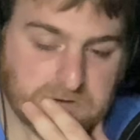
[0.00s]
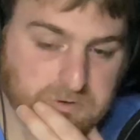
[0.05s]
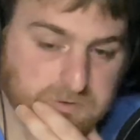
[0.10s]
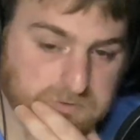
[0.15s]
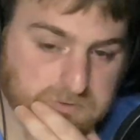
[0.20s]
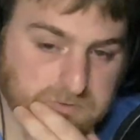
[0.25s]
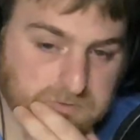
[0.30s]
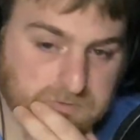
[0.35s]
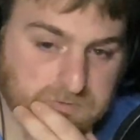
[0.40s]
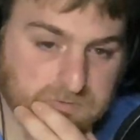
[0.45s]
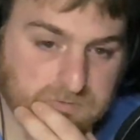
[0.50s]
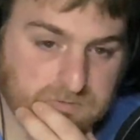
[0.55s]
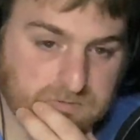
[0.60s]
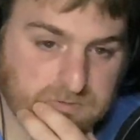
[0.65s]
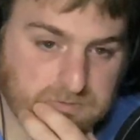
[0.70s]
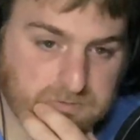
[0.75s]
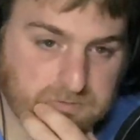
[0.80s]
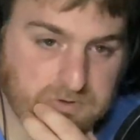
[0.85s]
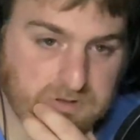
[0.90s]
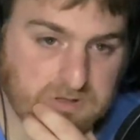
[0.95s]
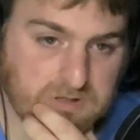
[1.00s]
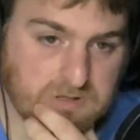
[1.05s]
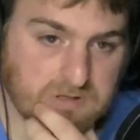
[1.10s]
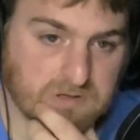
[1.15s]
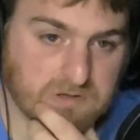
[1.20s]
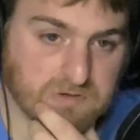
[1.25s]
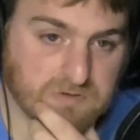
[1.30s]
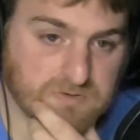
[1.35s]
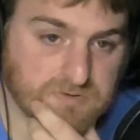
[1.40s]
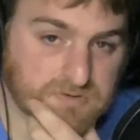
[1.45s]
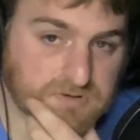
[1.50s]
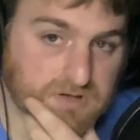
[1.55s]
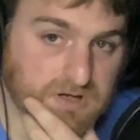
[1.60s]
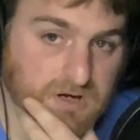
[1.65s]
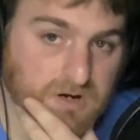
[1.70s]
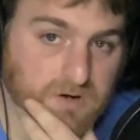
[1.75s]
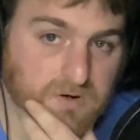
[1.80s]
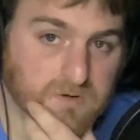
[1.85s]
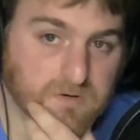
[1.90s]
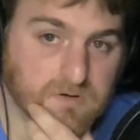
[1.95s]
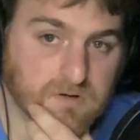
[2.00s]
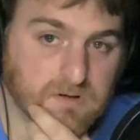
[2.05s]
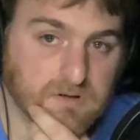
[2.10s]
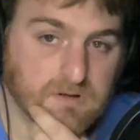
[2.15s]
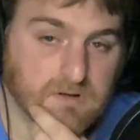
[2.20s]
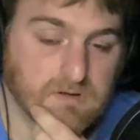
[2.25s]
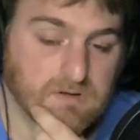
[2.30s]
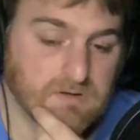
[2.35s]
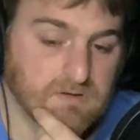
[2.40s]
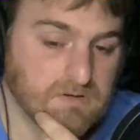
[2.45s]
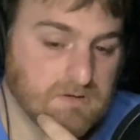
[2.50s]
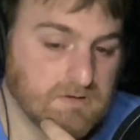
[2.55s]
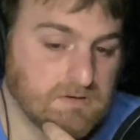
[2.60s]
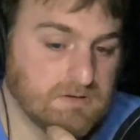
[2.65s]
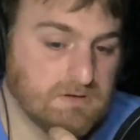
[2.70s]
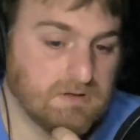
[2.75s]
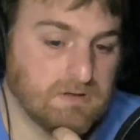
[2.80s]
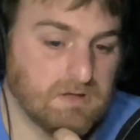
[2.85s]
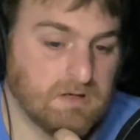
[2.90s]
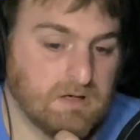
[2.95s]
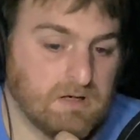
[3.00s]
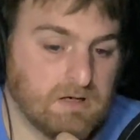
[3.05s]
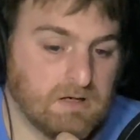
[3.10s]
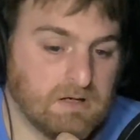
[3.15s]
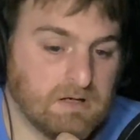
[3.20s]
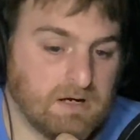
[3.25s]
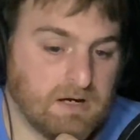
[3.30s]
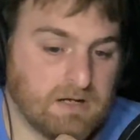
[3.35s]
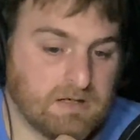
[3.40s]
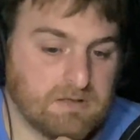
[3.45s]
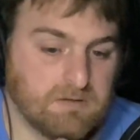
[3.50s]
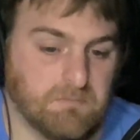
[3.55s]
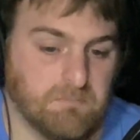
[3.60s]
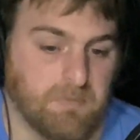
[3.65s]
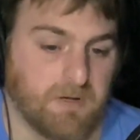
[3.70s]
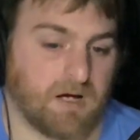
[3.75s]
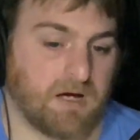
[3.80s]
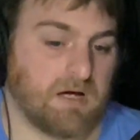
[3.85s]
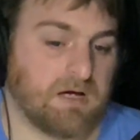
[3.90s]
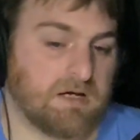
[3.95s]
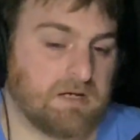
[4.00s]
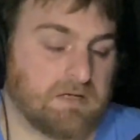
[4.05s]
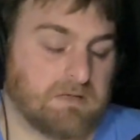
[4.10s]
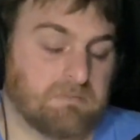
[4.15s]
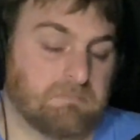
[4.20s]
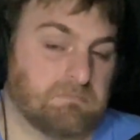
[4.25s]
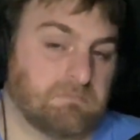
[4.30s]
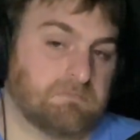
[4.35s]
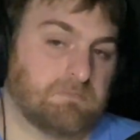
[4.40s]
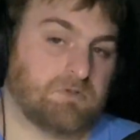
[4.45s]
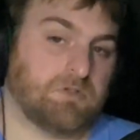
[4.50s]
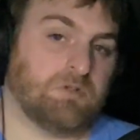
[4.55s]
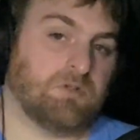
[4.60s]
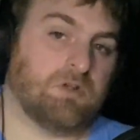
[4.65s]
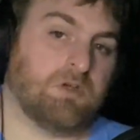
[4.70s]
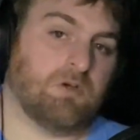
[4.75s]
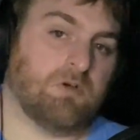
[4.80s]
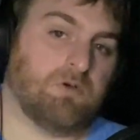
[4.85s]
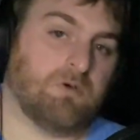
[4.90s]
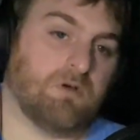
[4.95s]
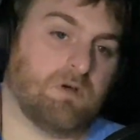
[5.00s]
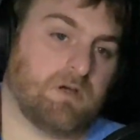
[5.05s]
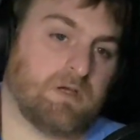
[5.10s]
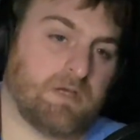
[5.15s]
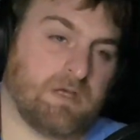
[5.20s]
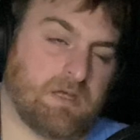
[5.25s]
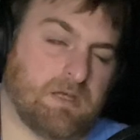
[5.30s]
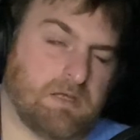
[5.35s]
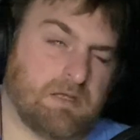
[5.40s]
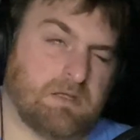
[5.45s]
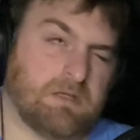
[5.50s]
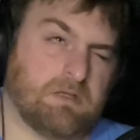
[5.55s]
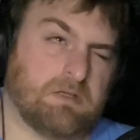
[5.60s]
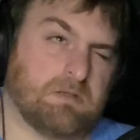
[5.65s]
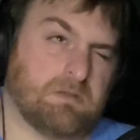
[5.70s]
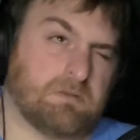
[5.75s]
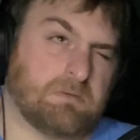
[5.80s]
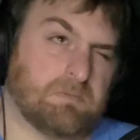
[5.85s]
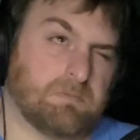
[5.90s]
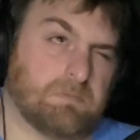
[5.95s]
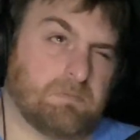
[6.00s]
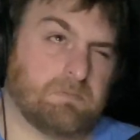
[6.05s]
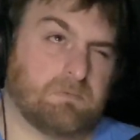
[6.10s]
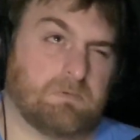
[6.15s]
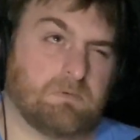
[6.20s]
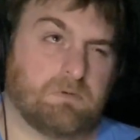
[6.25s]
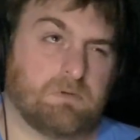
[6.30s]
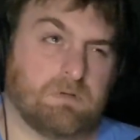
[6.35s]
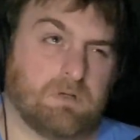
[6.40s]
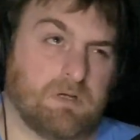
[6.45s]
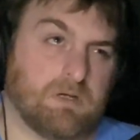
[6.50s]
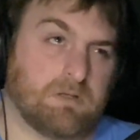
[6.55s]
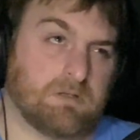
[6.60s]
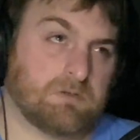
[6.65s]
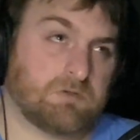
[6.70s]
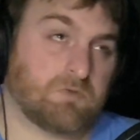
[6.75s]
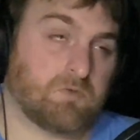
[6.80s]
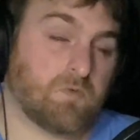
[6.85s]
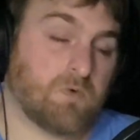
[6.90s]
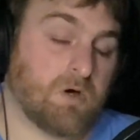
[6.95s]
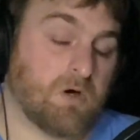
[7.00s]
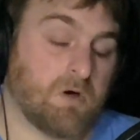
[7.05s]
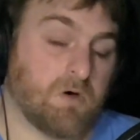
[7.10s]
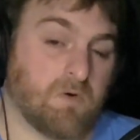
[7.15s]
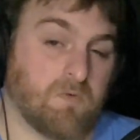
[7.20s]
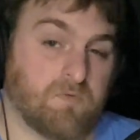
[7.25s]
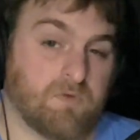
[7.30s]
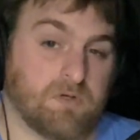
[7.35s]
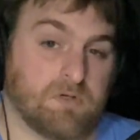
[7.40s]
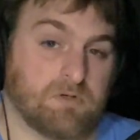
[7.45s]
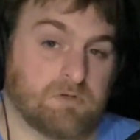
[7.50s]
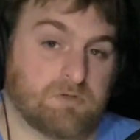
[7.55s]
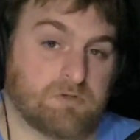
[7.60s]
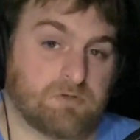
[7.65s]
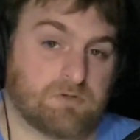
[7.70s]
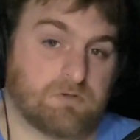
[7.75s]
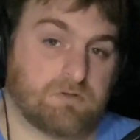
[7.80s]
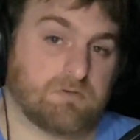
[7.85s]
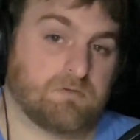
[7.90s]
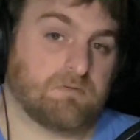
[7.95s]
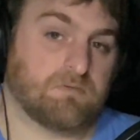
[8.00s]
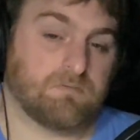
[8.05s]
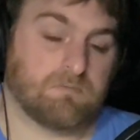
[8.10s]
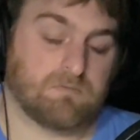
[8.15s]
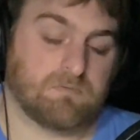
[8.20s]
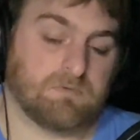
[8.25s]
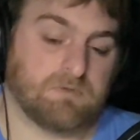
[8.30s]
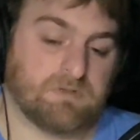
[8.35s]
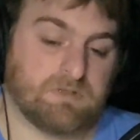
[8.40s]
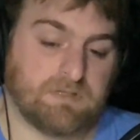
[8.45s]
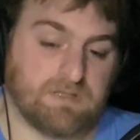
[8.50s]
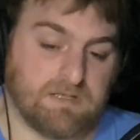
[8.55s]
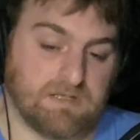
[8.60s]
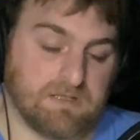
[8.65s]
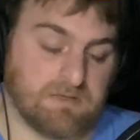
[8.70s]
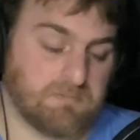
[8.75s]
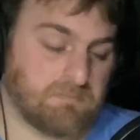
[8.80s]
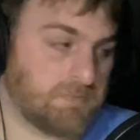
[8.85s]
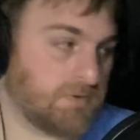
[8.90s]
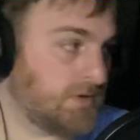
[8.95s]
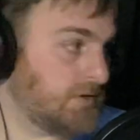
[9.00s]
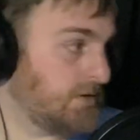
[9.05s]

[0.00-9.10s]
2-3 years ago, I could buy, you know, a 12-inch deep